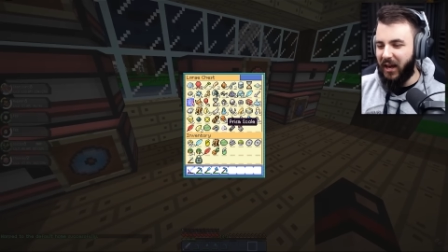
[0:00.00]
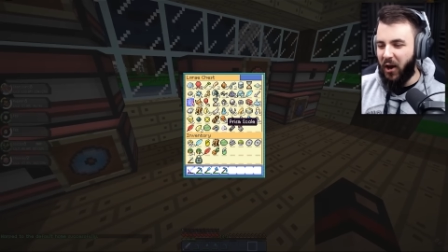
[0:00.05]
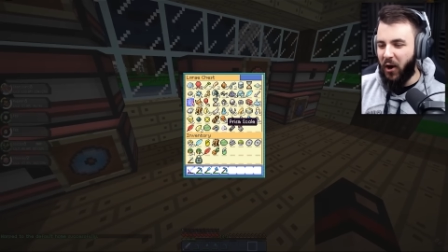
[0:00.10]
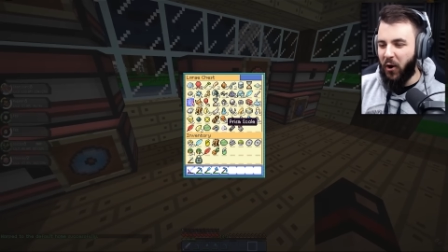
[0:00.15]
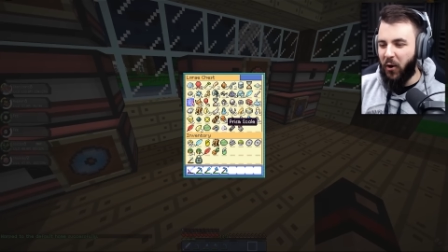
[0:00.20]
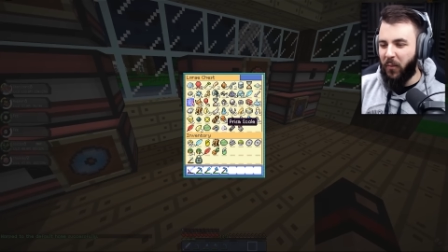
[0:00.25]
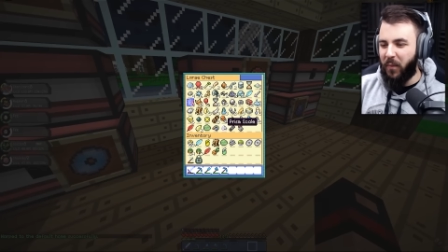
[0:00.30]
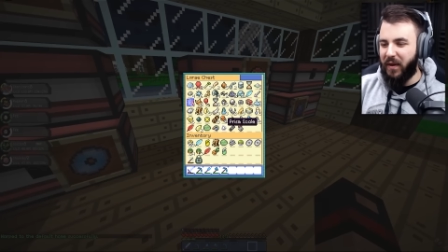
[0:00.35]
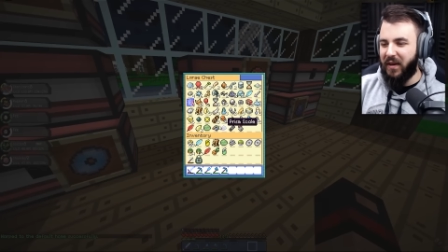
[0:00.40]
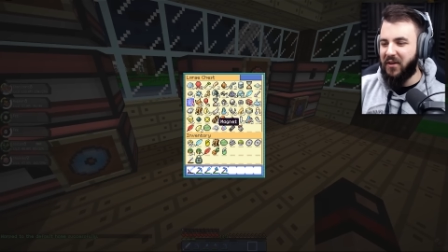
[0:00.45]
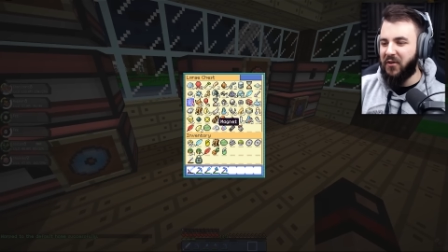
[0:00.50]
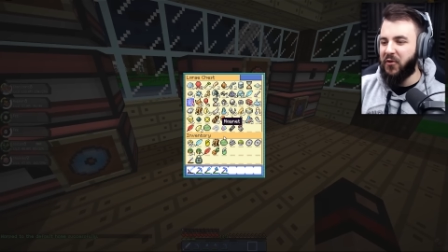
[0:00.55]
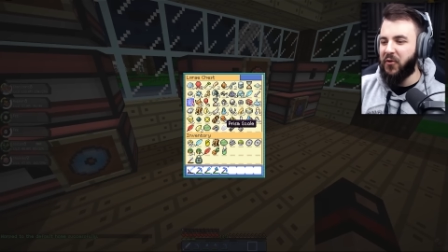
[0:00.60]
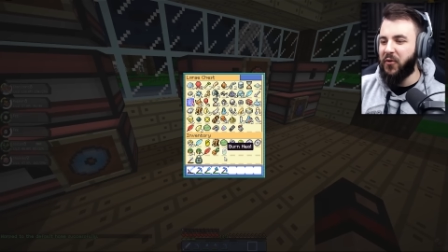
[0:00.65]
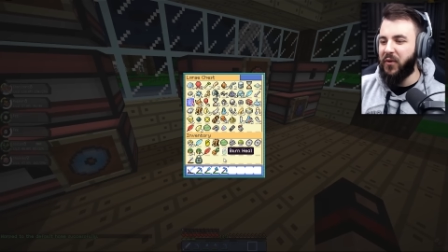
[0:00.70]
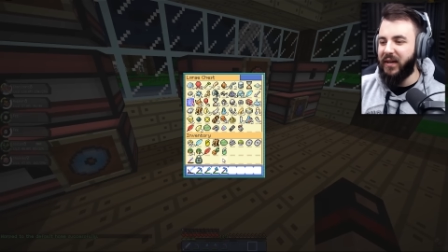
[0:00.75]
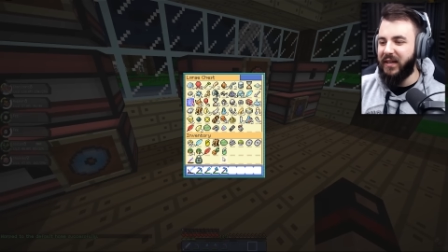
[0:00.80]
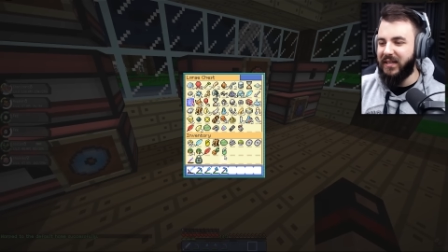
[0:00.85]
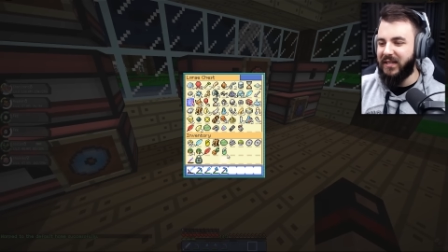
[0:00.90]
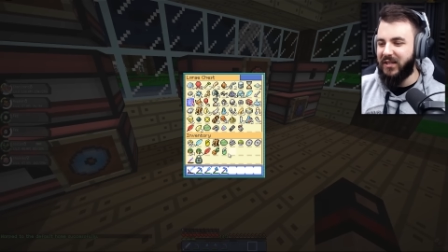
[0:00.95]
help
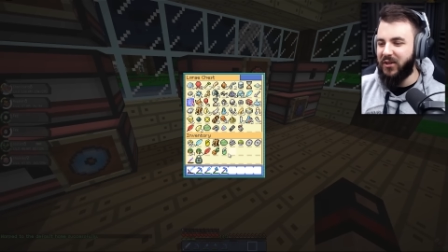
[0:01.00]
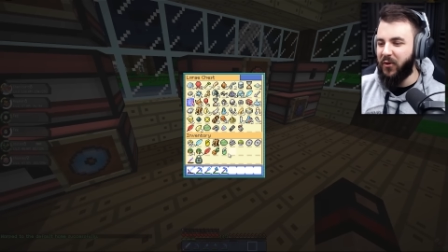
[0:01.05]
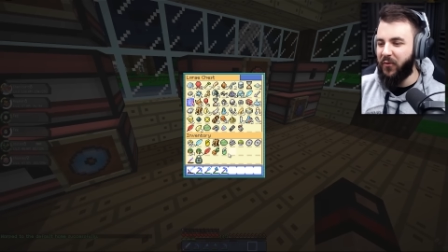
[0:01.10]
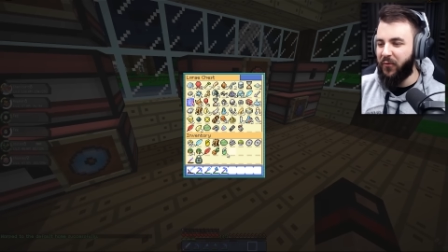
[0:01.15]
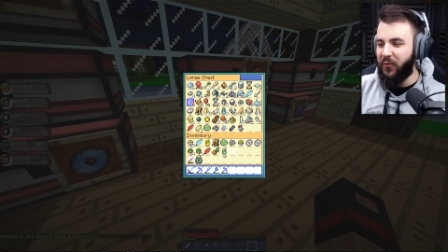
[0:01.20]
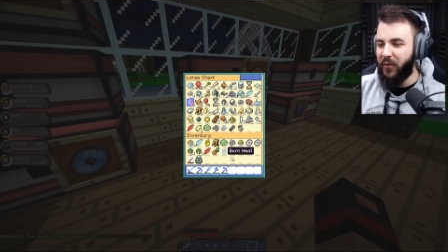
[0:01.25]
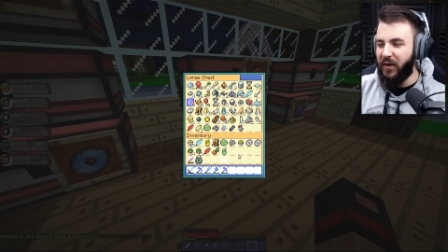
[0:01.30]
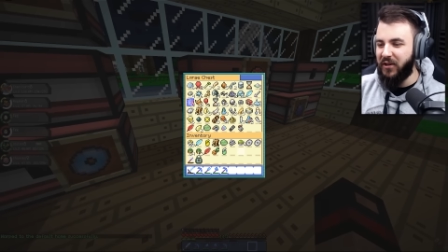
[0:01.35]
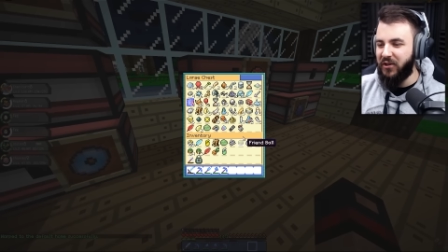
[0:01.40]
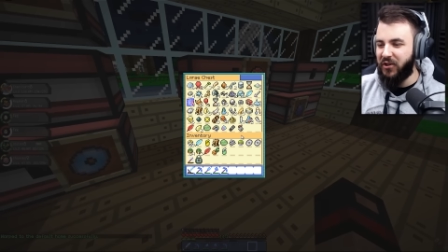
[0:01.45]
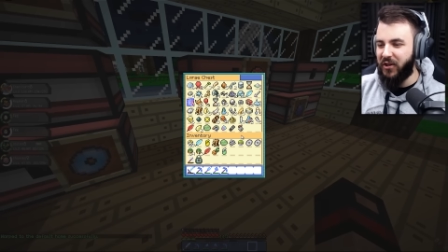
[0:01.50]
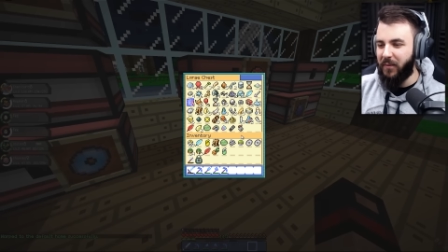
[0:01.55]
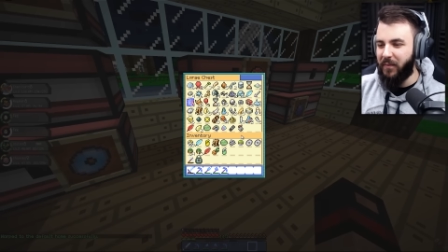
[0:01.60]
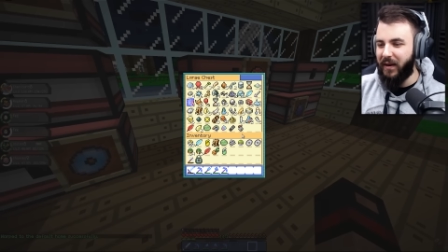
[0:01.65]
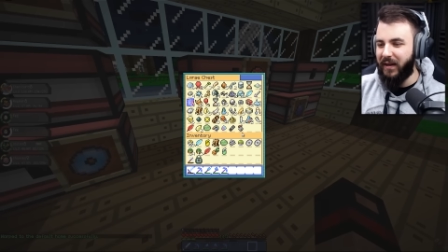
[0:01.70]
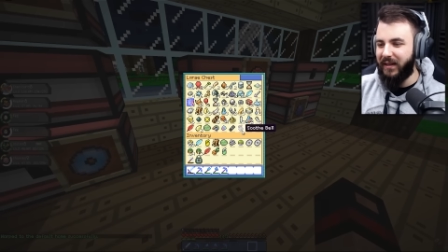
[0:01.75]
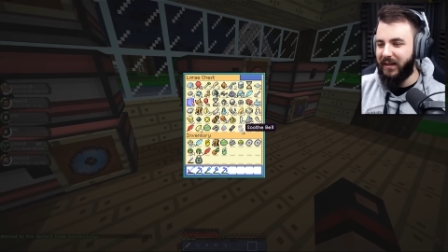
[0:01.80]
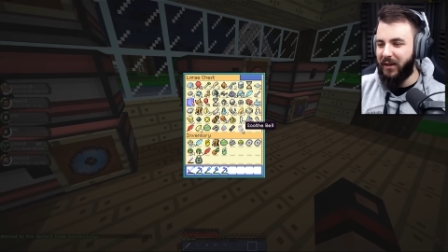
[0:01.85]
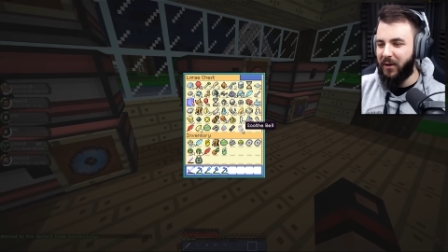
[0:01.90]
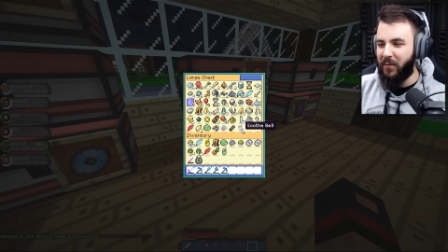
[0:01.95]
increase your friendship
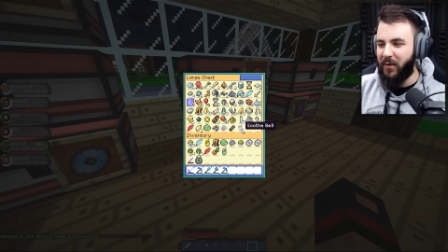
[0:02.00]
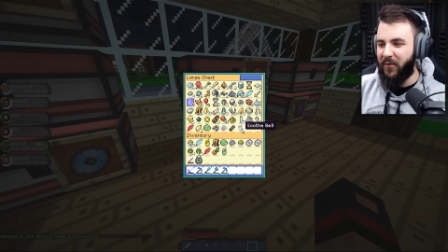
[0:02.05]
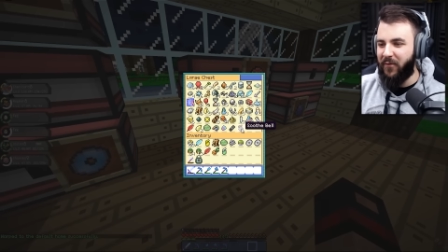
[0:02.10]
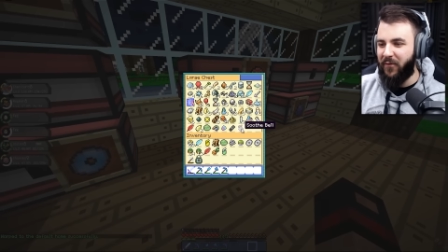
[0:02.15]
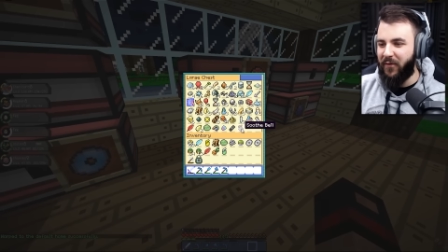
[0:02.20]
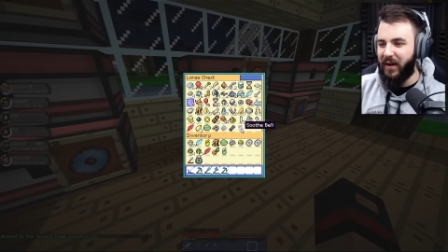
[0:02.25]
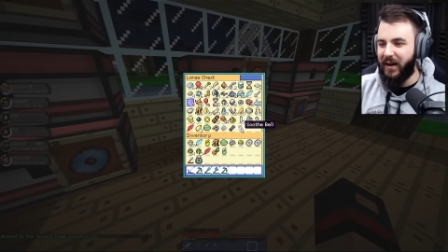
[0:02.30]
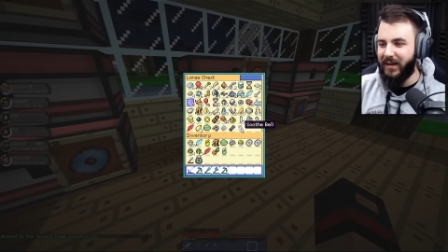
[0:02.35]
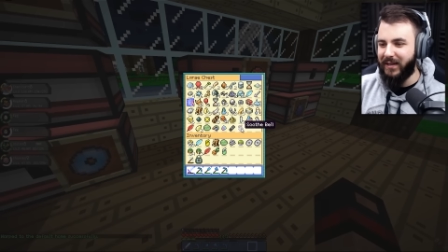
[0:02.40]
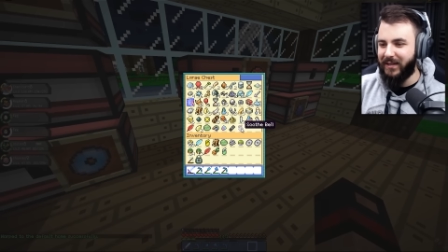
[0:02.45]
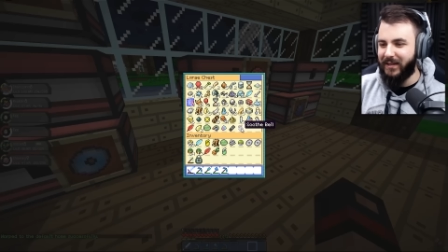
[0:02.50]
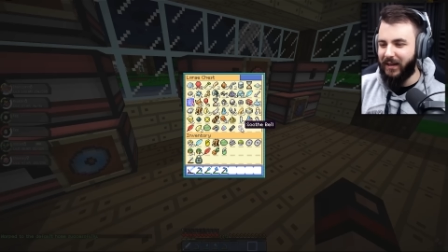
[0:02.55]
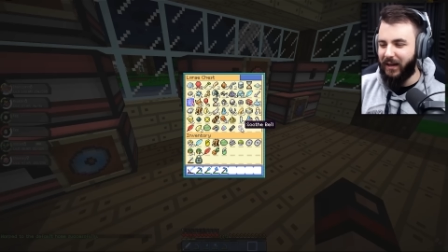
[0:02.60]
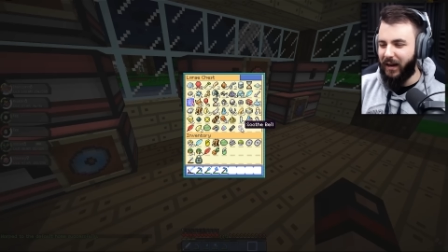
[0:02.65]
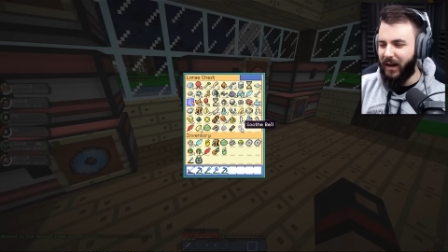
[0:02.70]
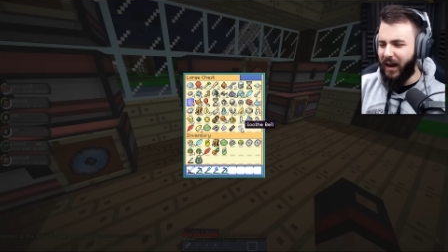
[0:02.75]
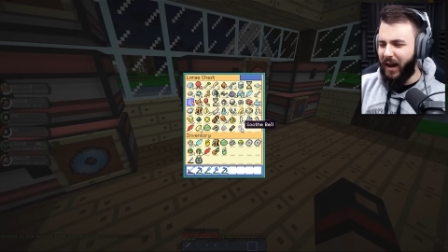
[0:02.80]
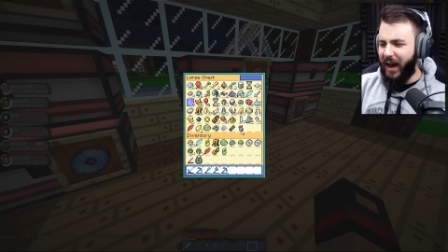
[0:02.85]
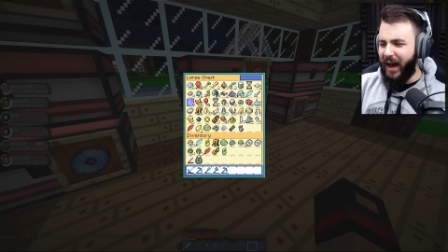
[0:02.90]
a little bit faster.